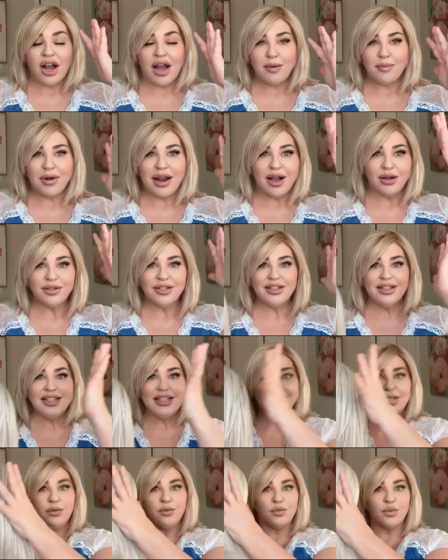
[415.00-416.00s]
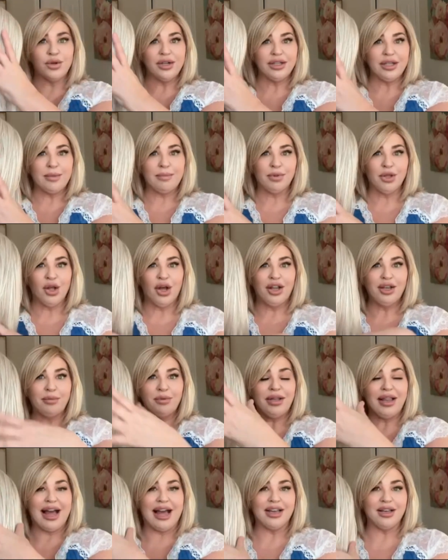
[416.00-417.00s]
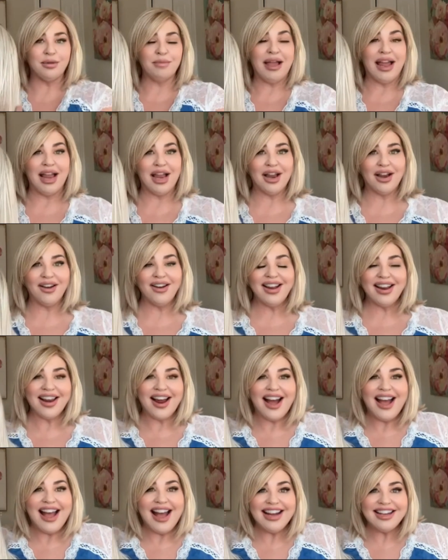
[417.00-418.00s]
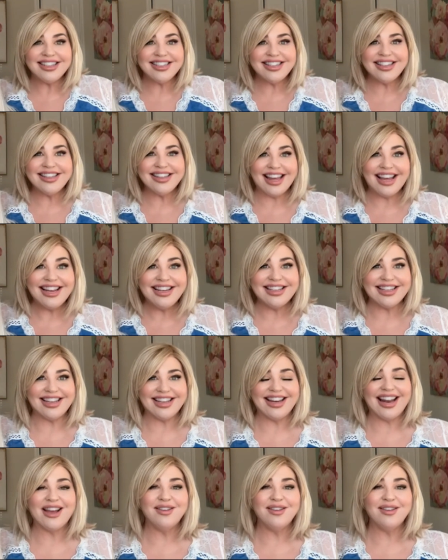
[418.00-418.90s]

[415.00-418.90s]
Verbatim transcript: eyebrows and this really blonde platinum hair, and I actually liked it.